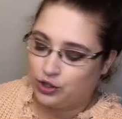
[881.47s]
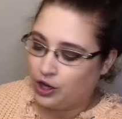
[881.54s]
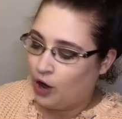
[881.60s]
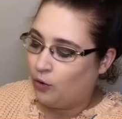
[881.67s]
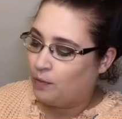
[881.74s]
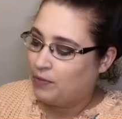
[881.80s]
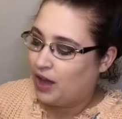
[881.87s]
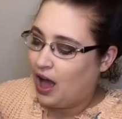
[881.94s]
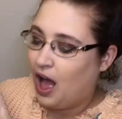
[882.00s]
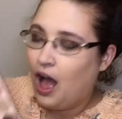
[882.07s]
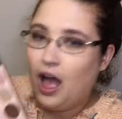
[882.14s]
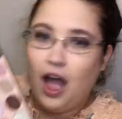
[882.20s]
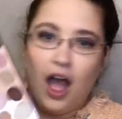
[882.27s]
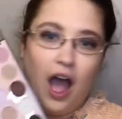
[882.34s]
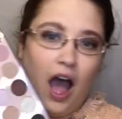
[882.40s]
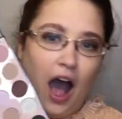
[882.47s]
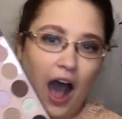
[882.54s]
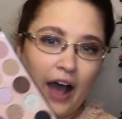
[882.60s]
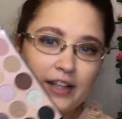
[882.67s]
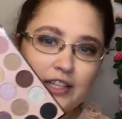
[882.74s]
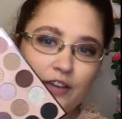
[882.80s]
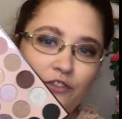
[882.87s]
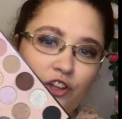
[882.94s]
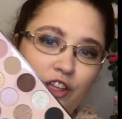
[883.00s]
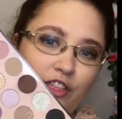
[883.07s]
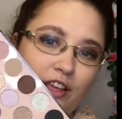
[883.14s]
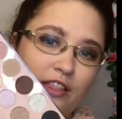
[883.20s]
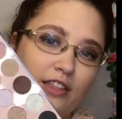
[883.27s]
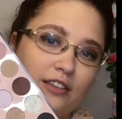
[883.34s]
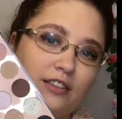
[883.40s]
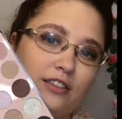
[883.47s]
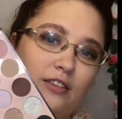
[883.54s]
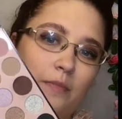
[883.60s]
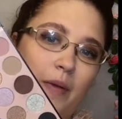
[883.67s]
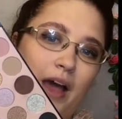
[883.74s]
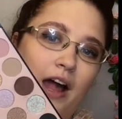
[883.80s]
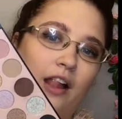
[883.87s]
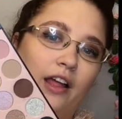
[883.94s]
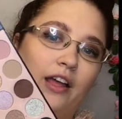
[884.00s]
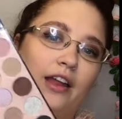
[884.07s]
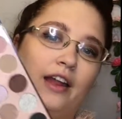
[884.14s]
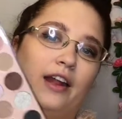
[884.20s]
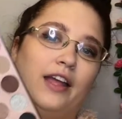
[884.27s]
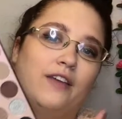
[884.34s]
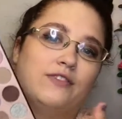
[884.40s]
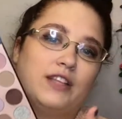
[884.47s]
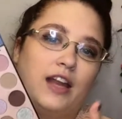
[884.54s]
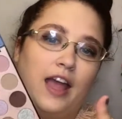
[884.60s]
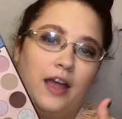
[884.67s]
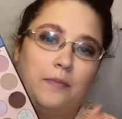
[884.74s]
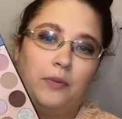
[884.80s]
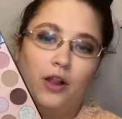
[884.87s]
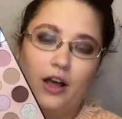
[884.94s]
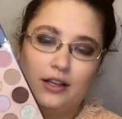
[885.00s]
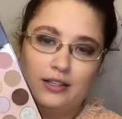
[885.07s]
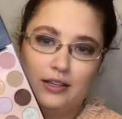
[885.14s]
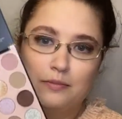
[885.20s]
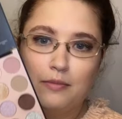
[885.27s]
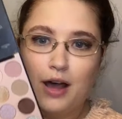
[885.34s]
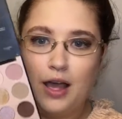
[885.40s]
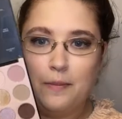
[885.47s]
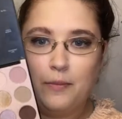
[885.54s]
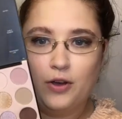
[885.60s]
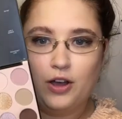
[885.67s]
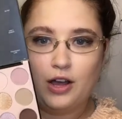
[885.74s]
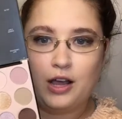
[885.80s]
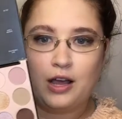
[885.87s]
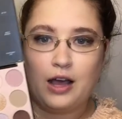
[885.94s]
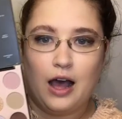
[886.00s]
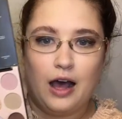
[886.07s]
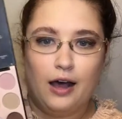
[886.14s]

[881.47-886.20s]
So I definitely think this is a palette and it gives an A+ in my book.